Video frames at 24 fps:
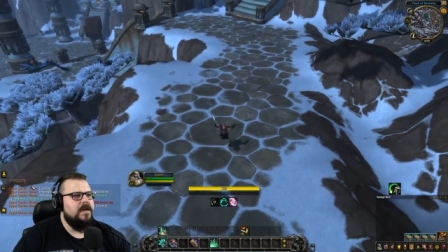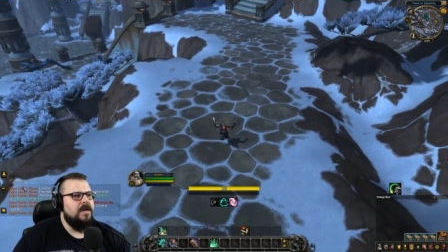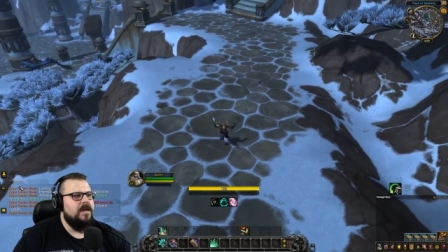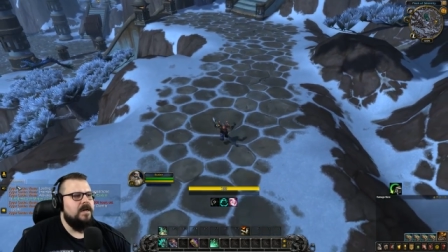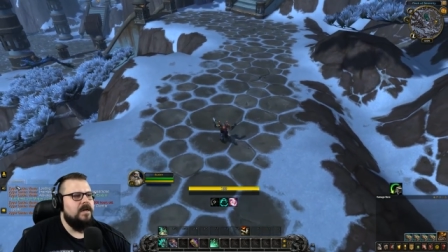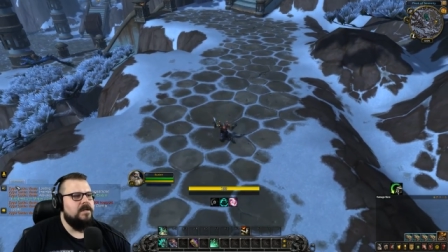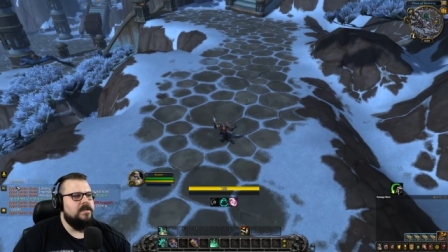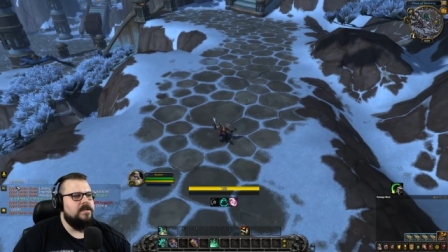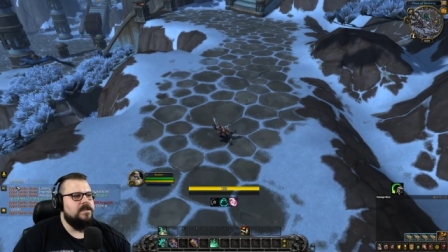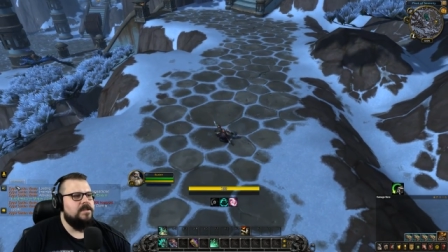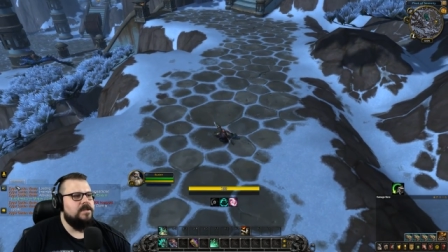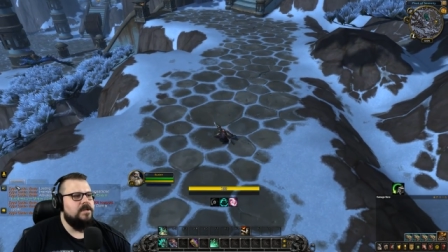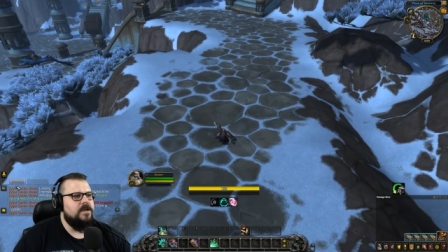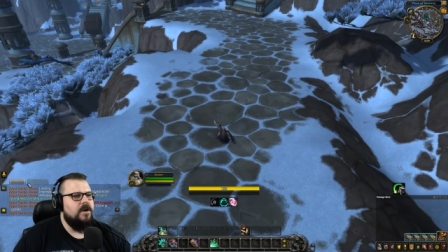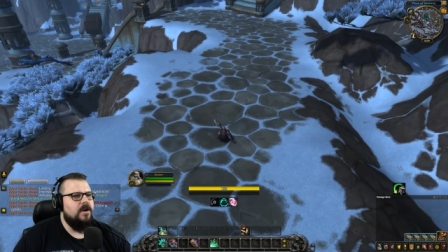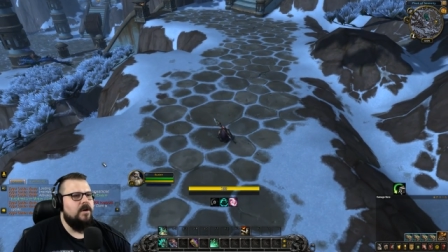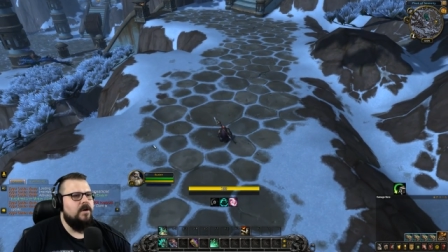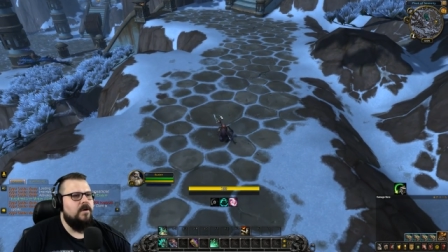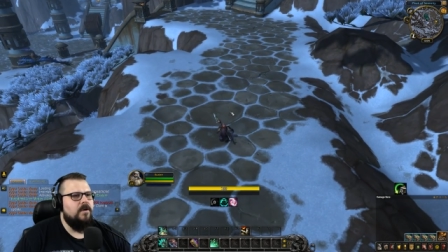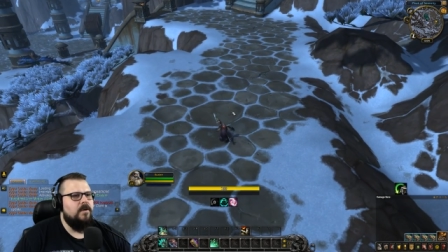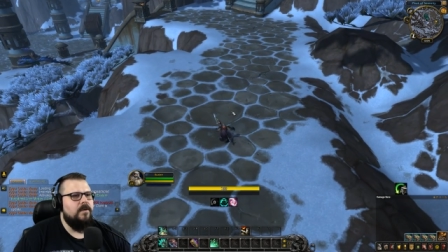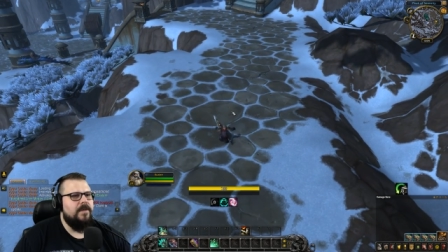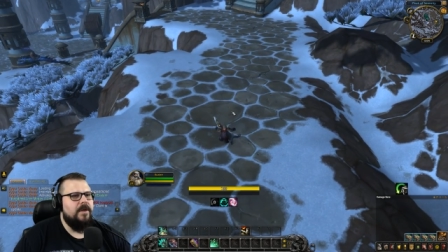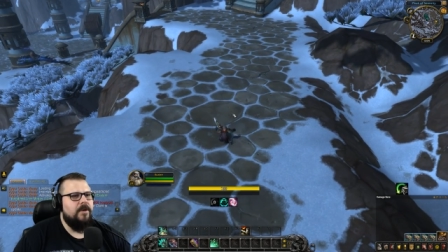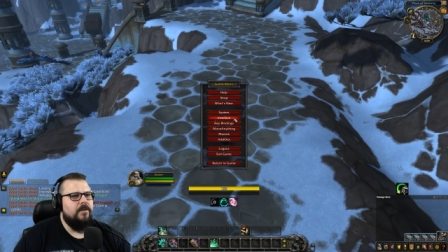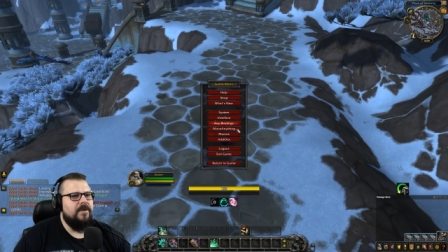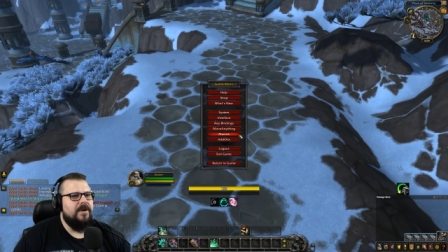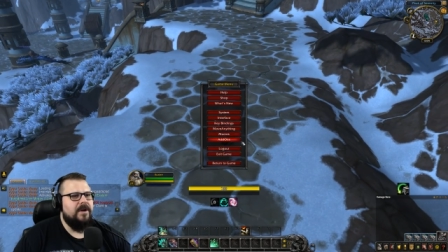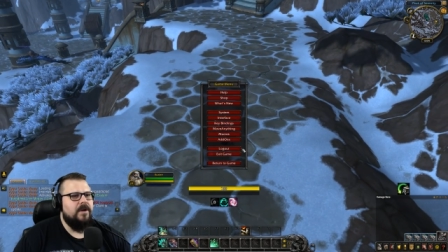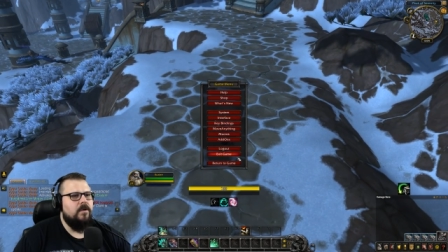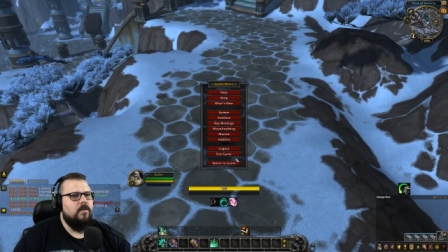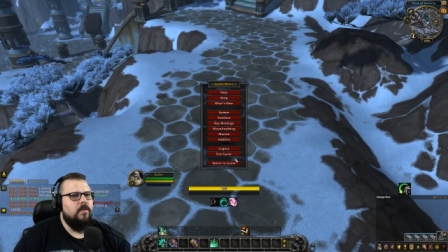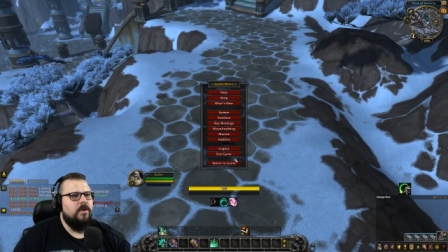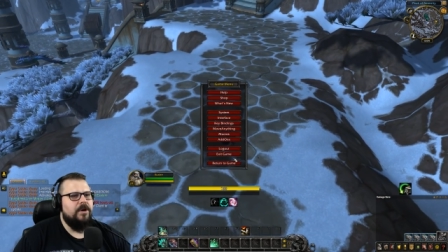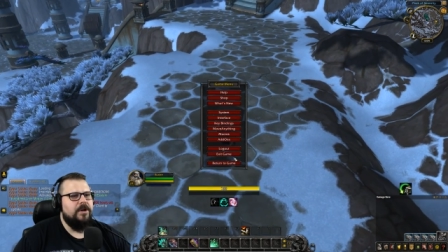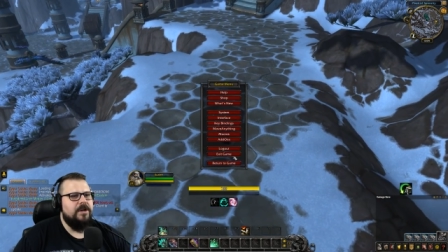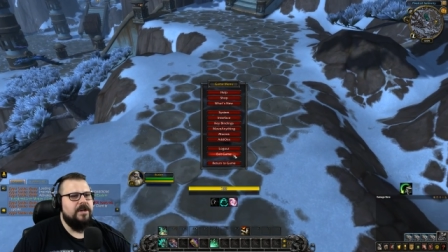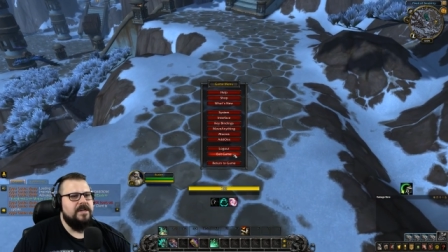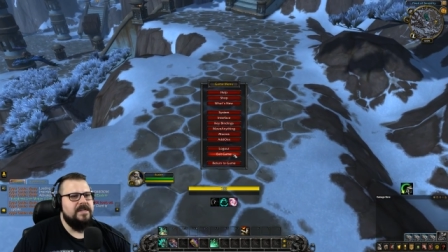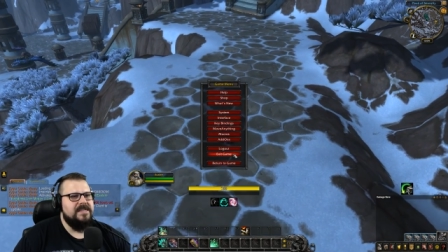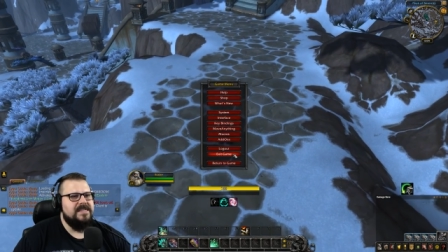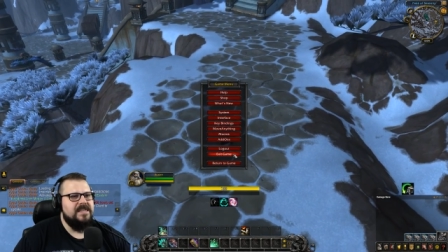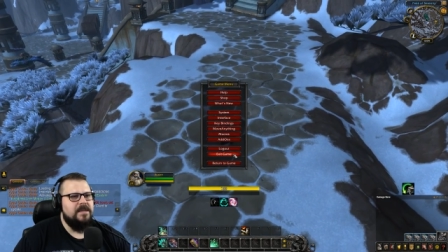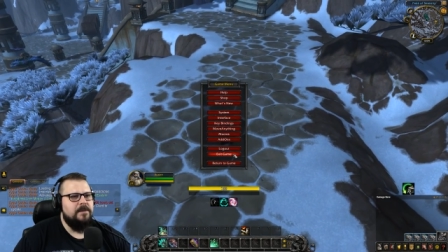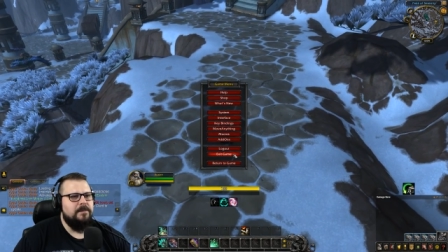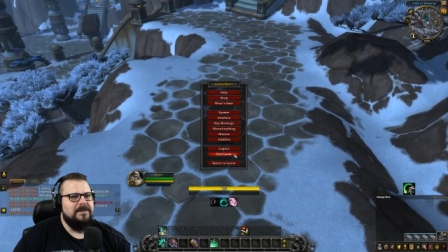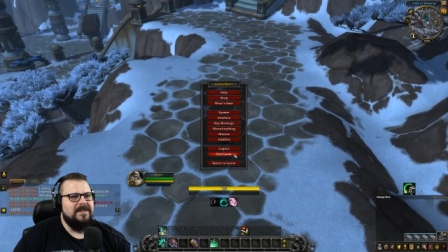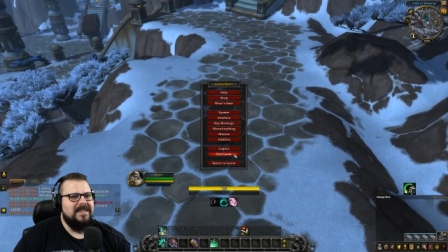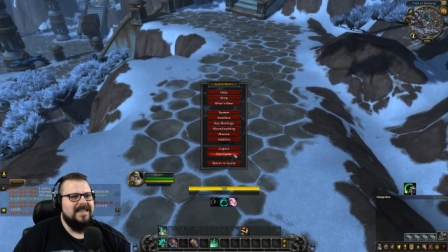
Uh, so there we go. We're going to simply